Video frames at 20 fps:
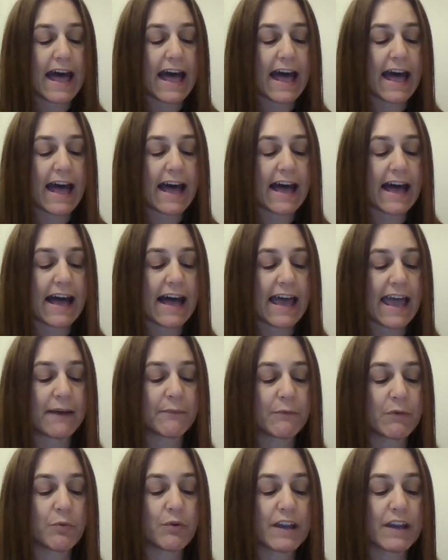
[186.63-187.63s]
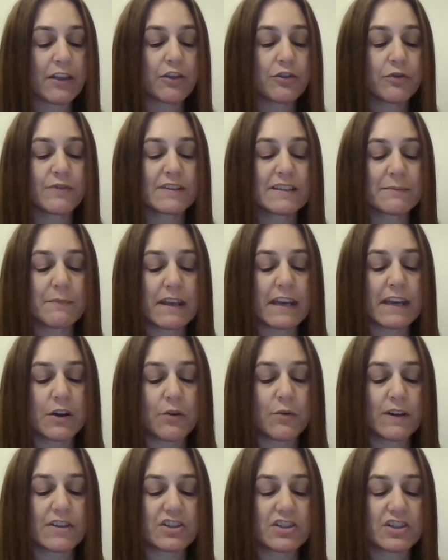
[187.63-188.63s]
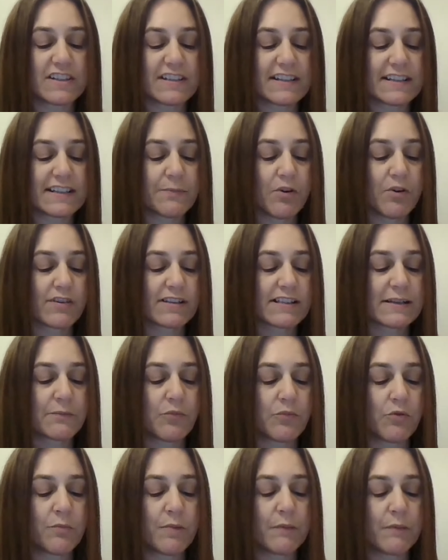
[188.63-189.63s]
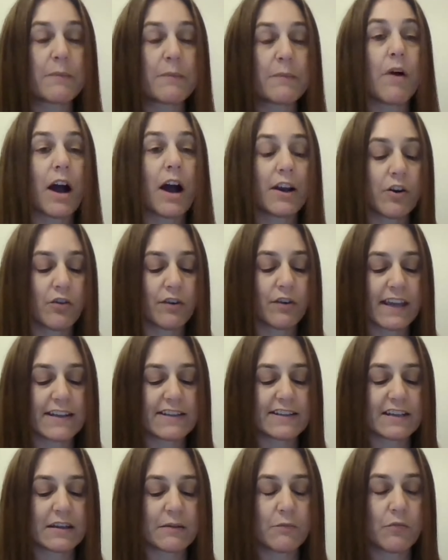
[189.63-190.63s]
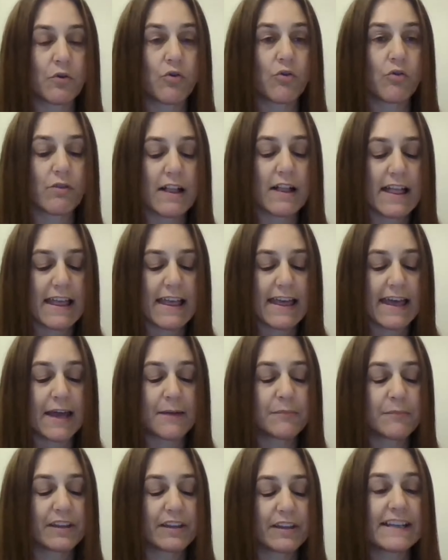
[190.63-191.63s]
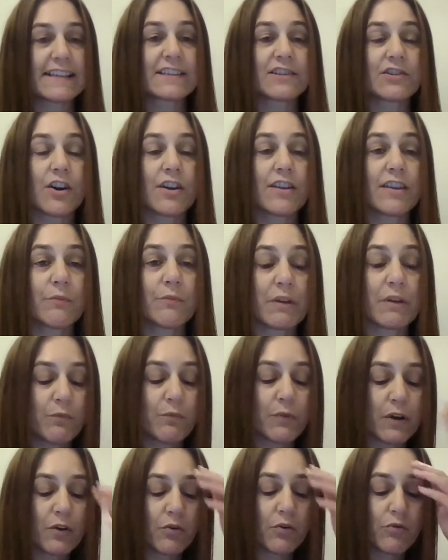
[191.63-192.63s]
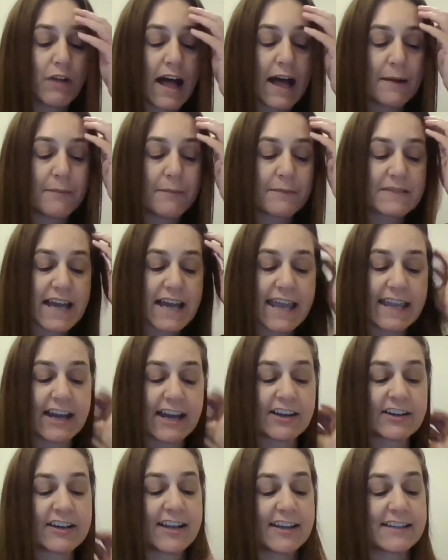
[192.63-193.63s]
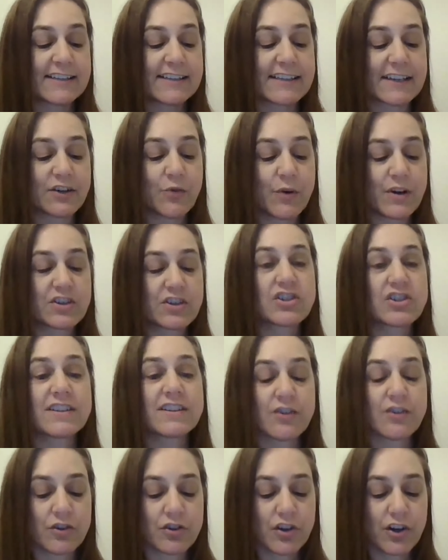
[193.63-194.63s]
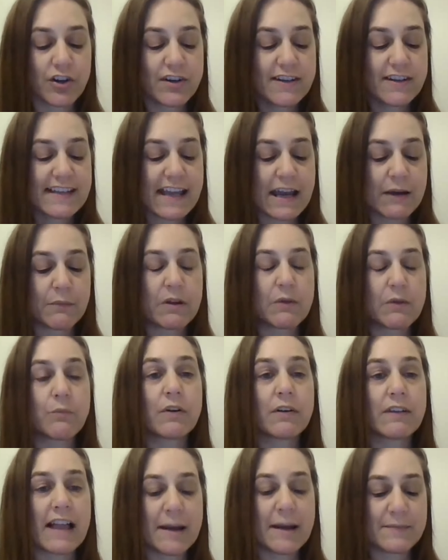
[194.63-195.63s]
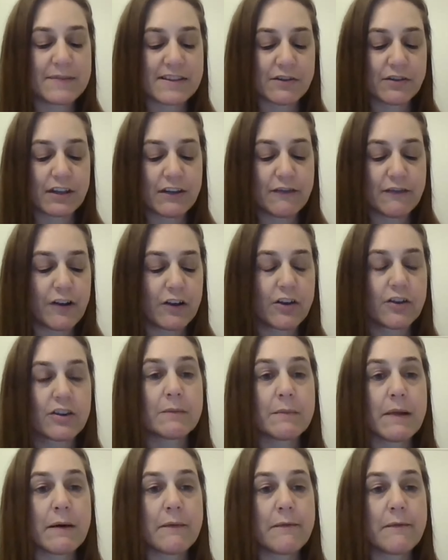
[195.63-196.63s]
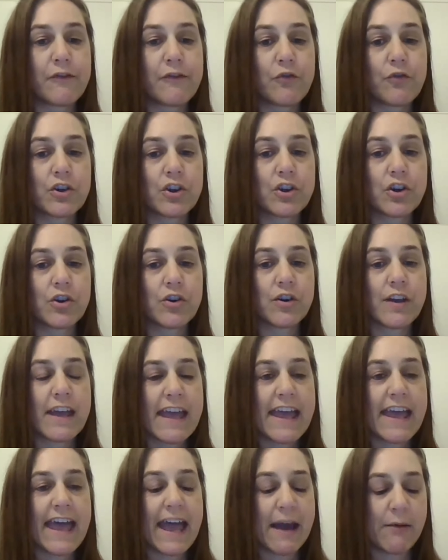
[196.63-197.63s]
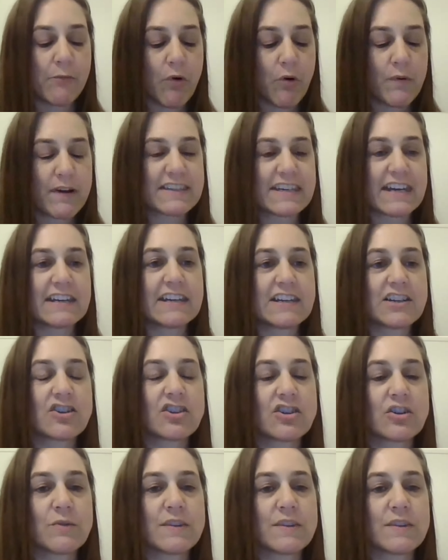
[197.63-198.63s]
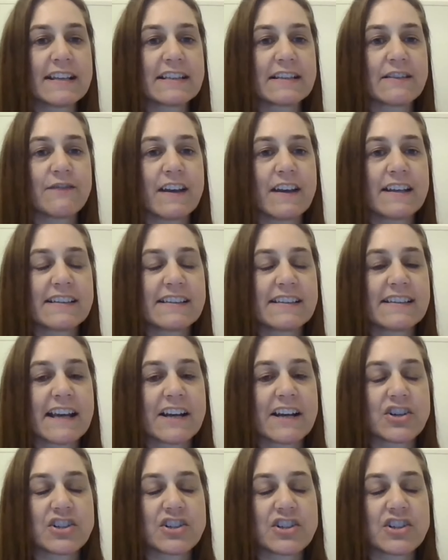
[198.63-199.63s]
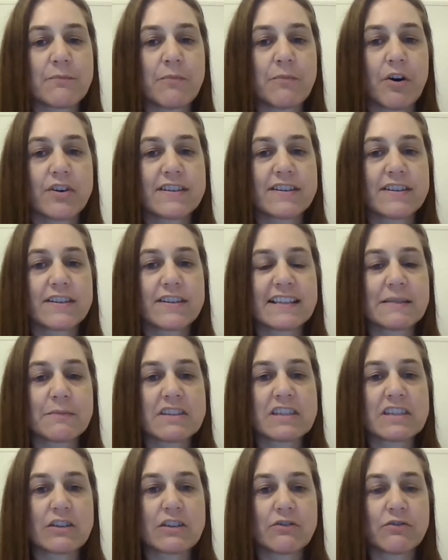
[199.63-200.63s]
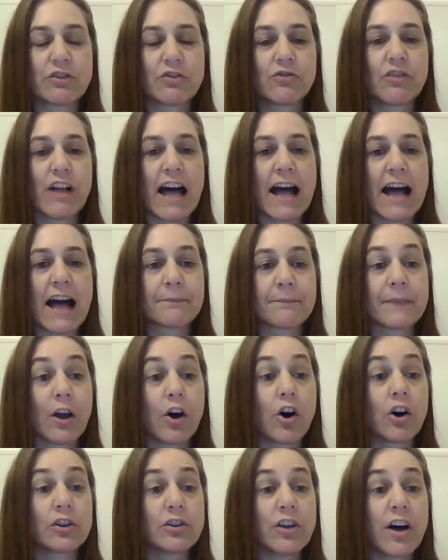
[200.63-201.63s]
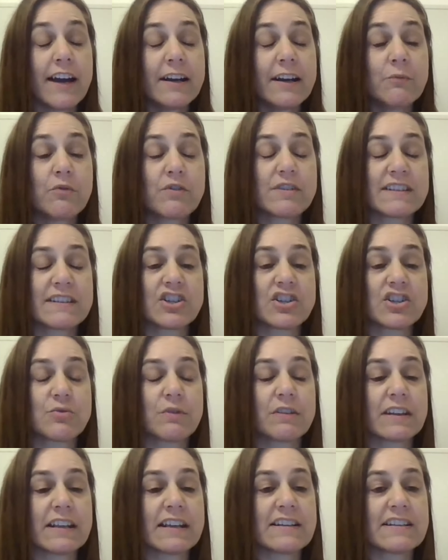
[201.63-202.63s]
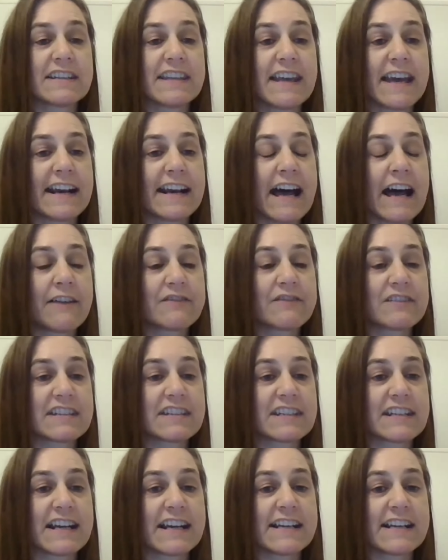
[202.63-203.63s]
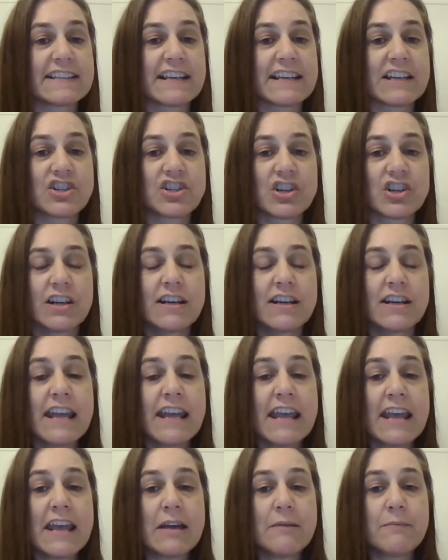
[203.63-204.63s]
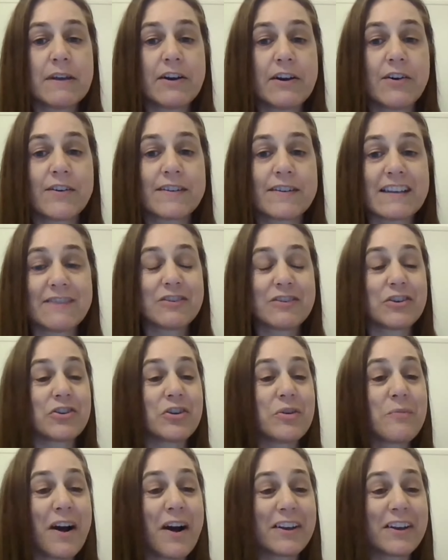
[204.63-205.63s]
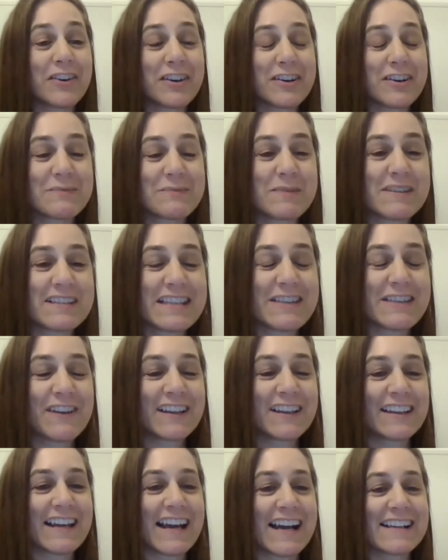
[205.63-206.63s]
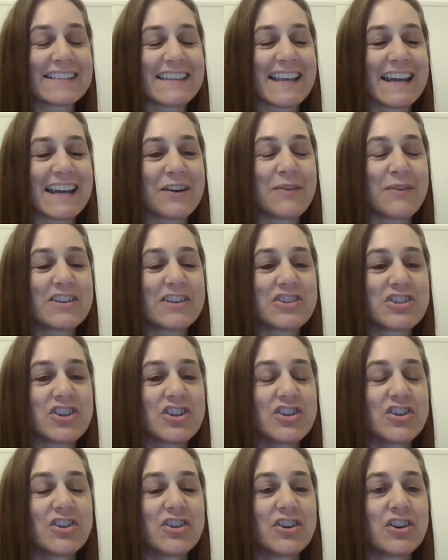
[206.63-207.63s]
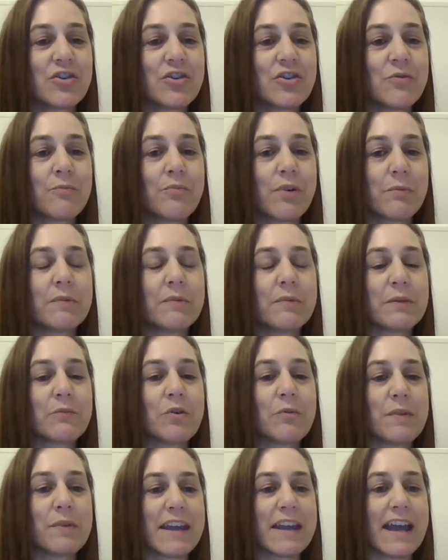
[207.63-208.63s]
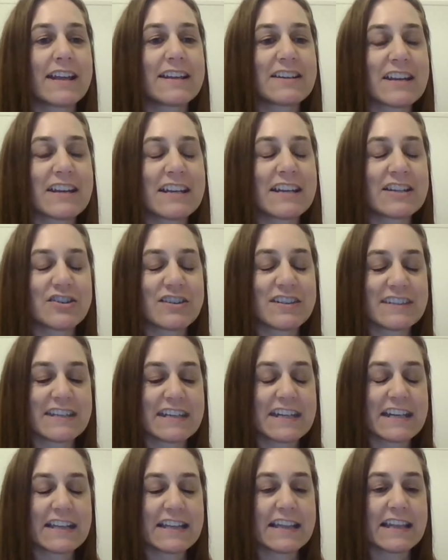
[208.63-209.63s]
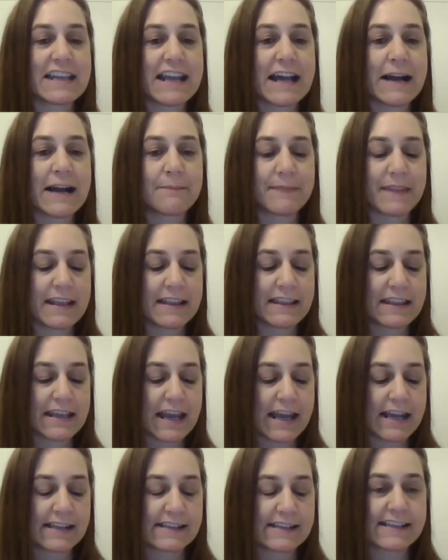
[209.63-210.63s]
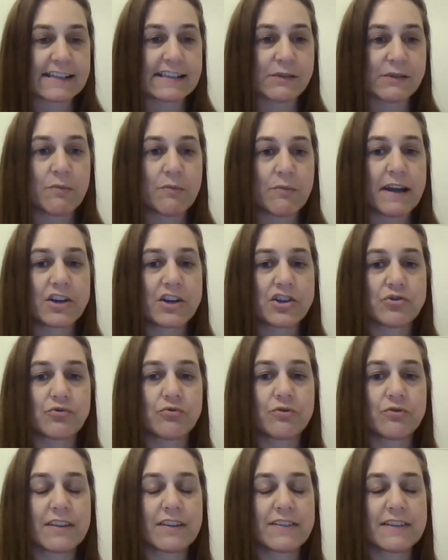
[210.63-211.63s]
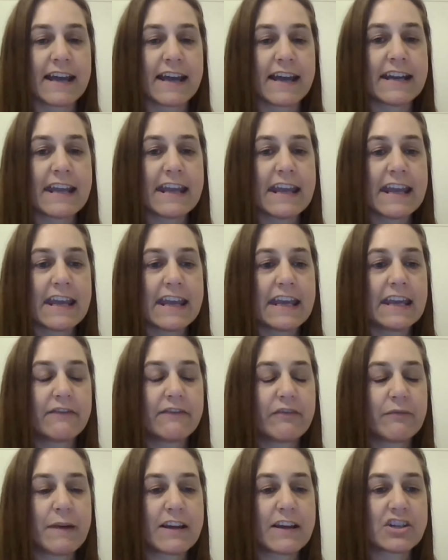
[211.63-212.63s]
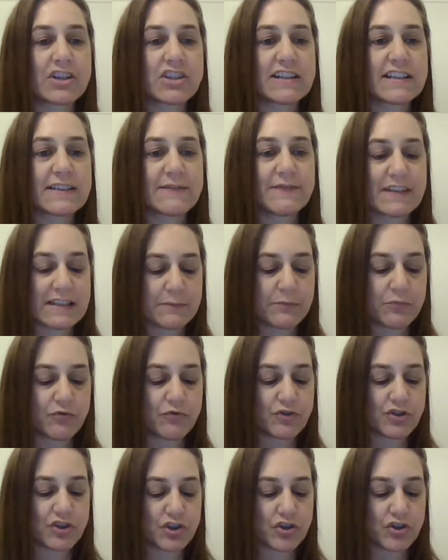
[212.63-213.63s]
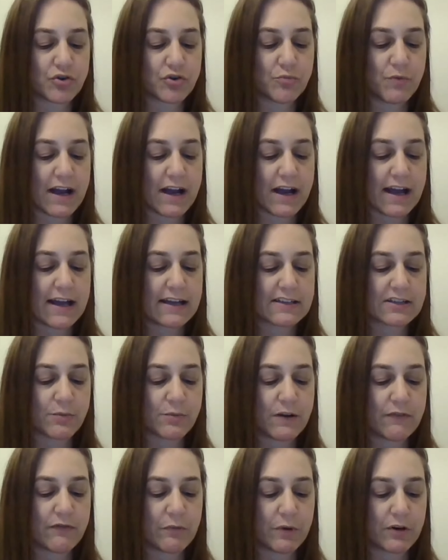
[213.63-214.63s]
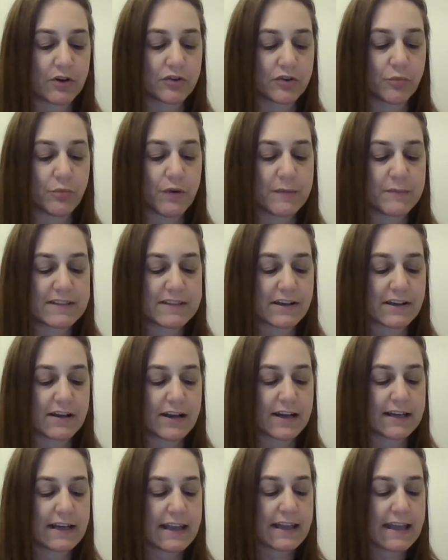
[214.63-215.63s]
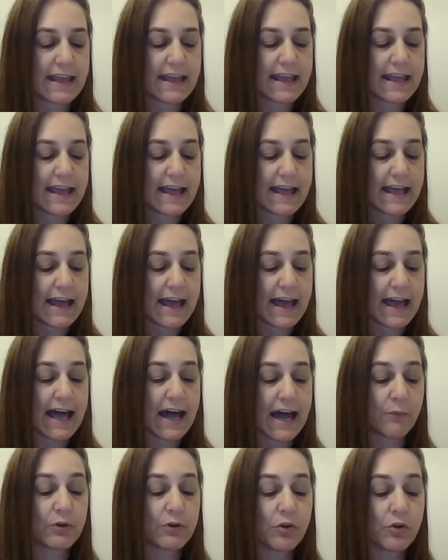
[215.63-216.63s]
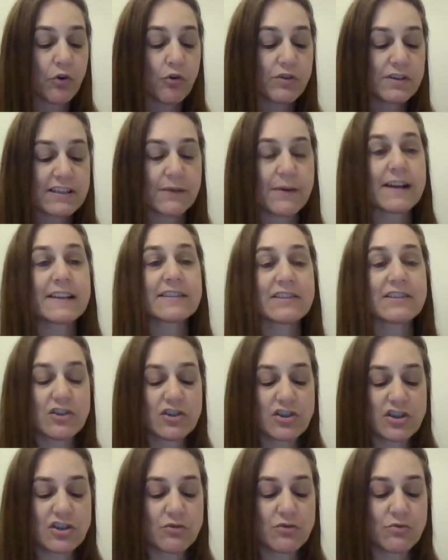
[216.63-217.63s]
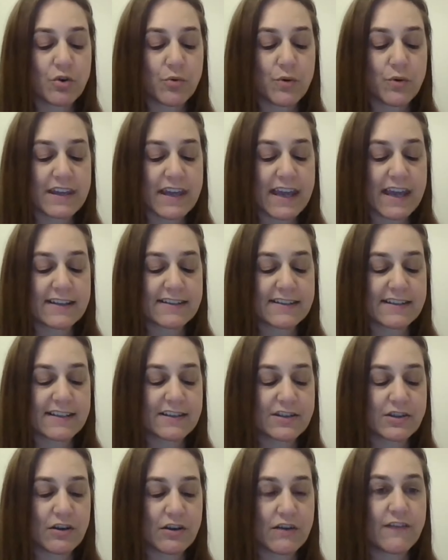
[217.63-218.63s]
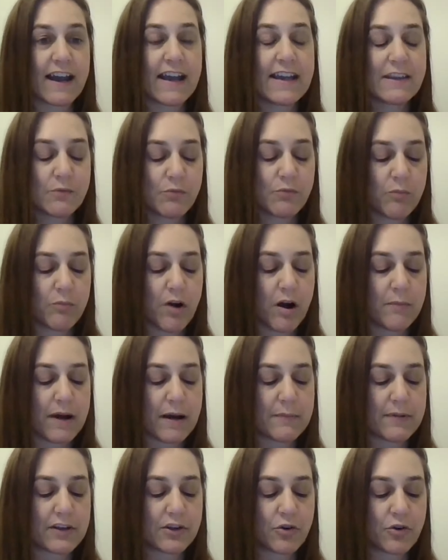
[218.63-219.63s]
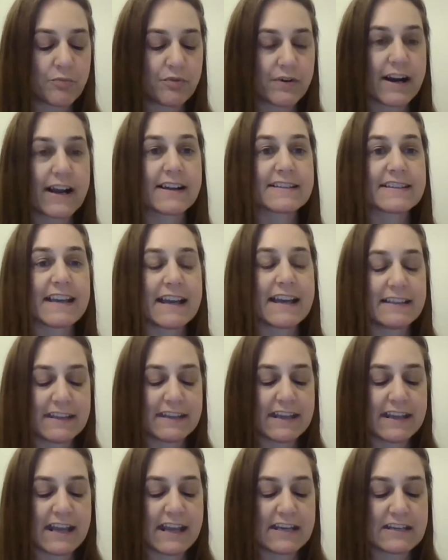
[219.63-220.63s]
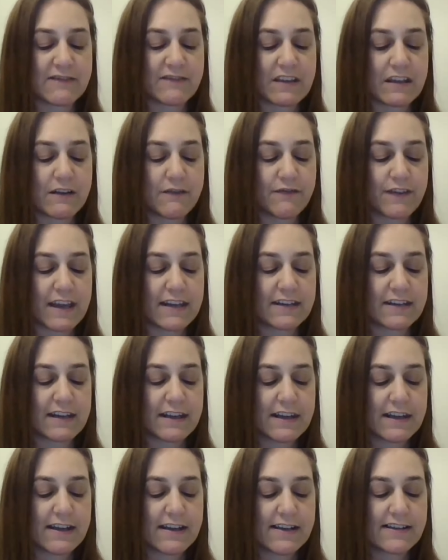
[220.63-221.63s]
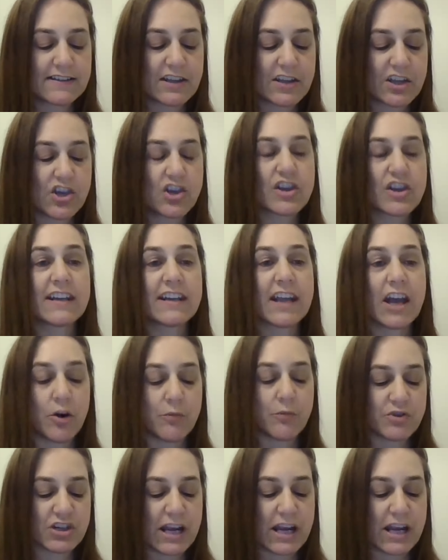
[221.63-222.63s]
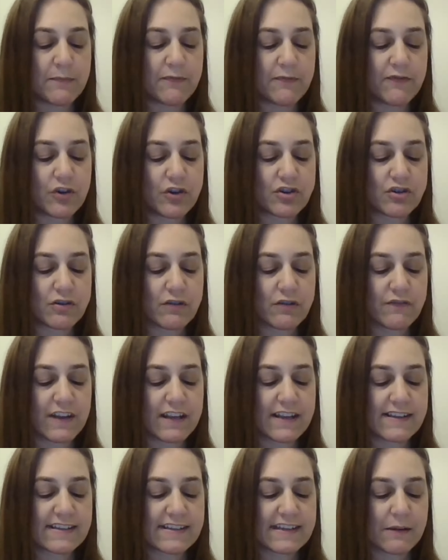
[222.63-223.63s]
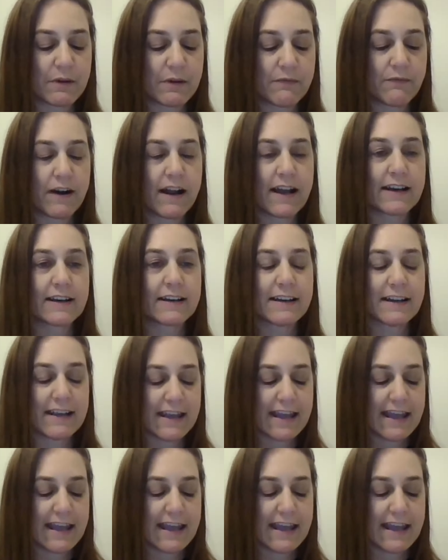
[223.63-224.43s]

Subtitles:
And we will get through as many questions as possible, but we might not get to them all. And please know that we will take unanswered questions on notice, and we will absolutely follow them up for you. And what we're tending to do with these events is actually post this material online, and we'll send you a link to that after today's session, because even though you might not have specifically asked that question, you probably will be interested in the answer. So we'll make sure that that information is visible to everyone on the website. We'll also ask you to do a quick exit survey that will pop up at your browser at the end of the event so that you can help shape future events that we run.